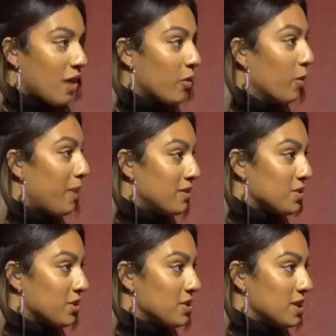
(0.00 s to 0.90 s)
now, or
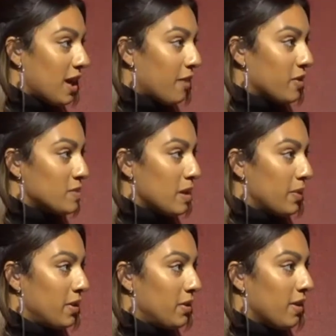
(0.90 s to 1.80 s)
mentors? Do you have those
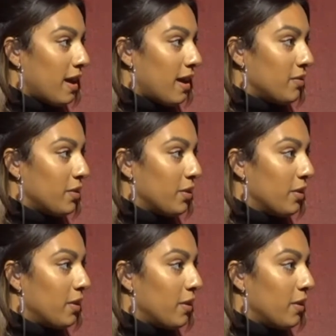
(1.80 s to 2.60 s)
people in your life? Or